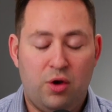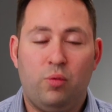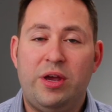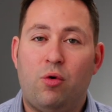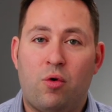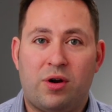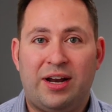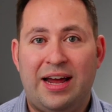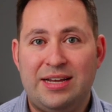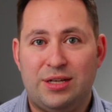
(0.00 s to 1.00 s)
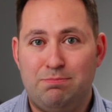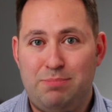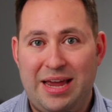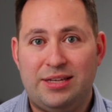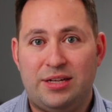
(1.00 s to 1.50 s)
We organize and
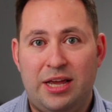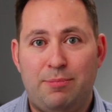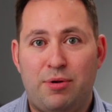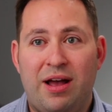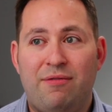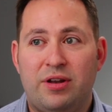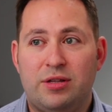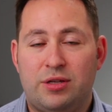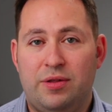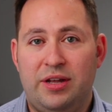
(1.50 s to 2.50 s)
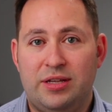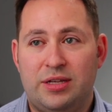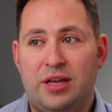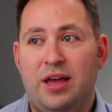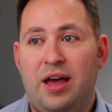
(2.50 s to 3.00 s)
bait stamp your evidence so that it's
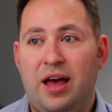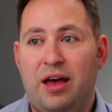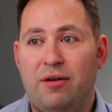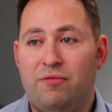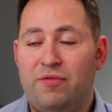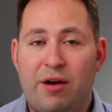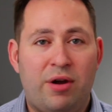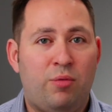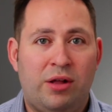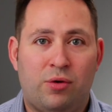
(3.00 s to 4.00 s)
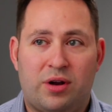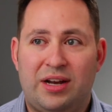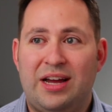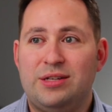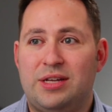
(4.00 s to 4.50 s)
very well
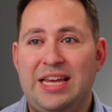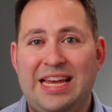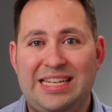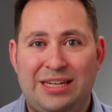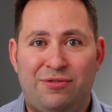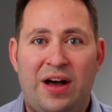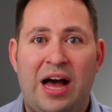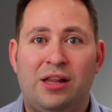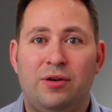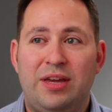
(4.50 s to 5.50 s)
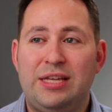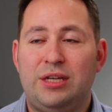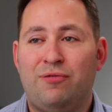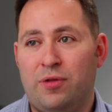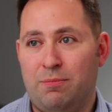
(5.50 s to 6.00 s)
organized, easy to follow,
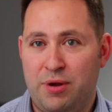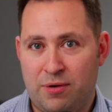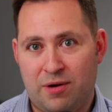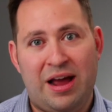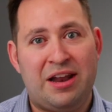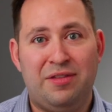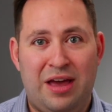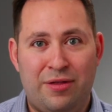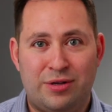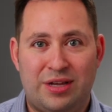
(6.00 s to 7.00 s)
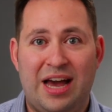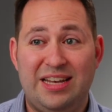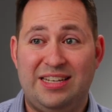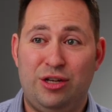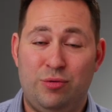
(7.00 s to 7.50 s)
easy for the bureaucrat on the other
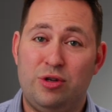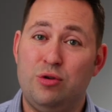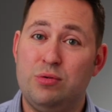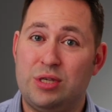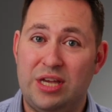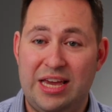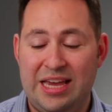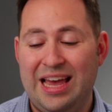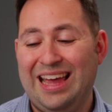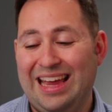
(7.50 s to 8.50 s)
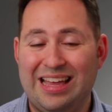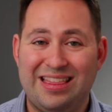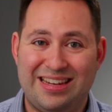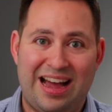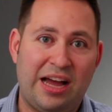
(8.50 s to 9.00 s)
side to see in
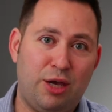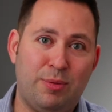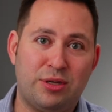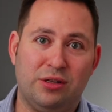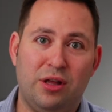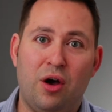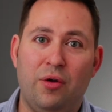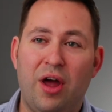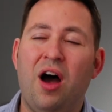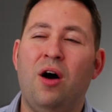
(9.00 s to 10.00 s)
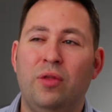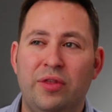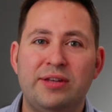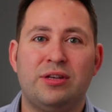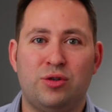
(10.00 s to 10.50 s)
the documents alone, oh,
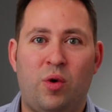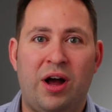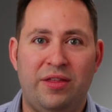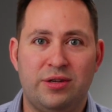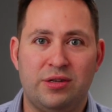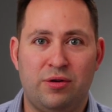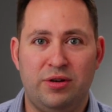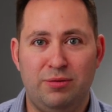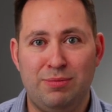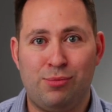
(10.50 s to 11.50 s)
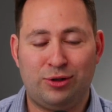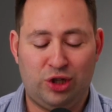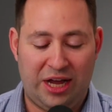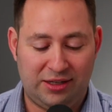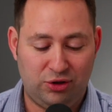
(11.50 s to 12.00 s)
this is why this is going to be more
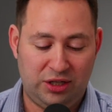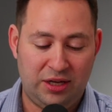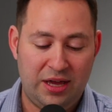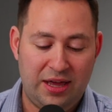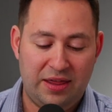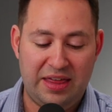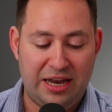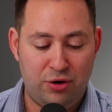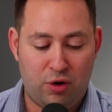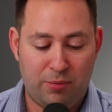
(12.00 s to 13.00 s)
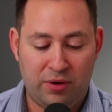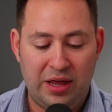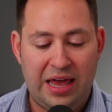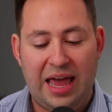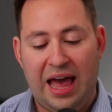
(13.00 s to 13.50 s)
challenging than normal.
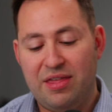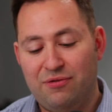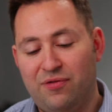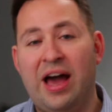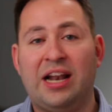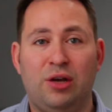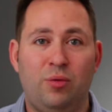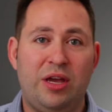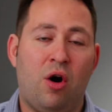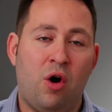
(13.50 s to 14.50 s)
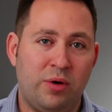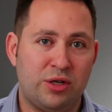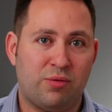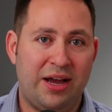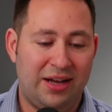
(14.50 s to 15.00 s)
And then finally, we
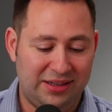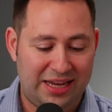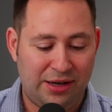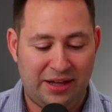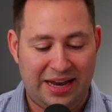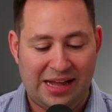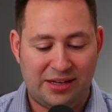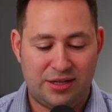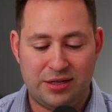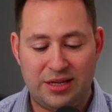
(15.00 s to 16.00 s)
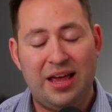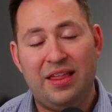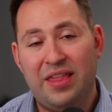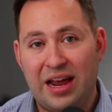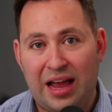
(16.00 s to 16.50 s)
always write a legal analysis
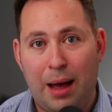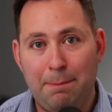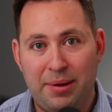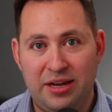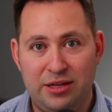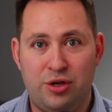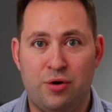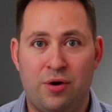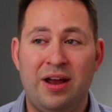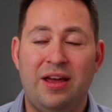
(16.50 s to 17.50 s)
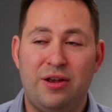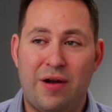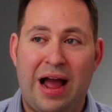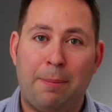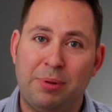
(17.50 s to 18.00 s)
that accompanies your
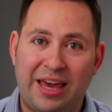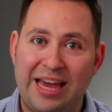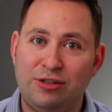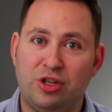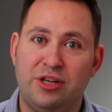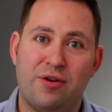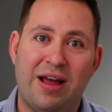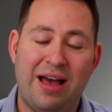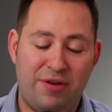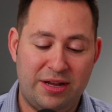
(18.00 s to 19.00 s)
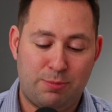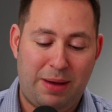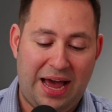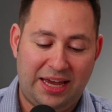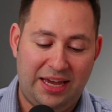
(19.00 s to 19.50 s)
application and your evidence
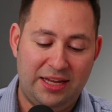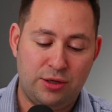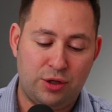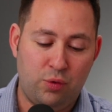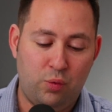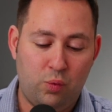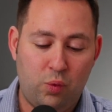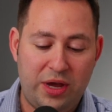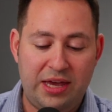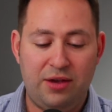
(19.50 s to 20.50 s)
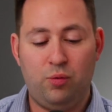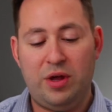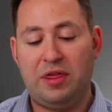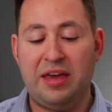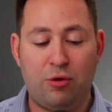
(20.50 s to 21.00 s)
packet. And so
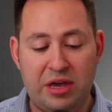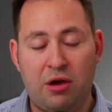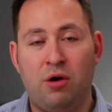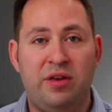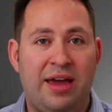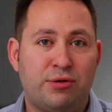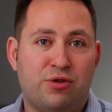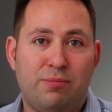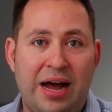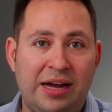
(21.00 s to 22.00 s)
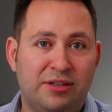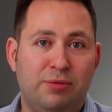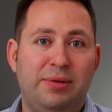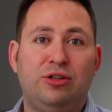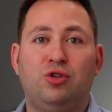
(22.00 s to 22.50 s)
we think we go the extra mile to
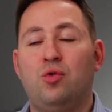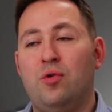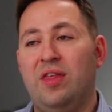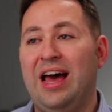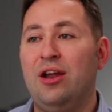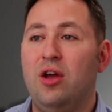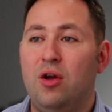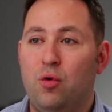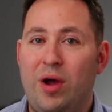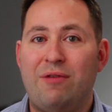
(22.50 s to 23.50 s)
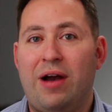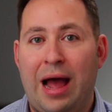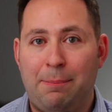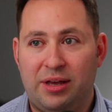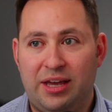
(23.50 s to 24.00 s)
make sure that waiver
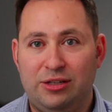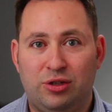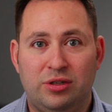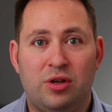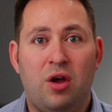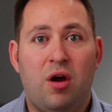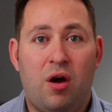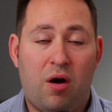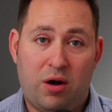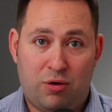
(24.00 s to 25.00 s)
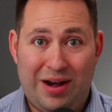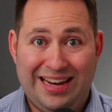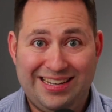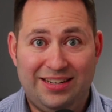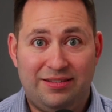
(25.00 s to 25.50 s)
applications are
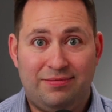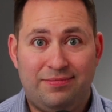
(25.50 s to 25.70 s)
granted.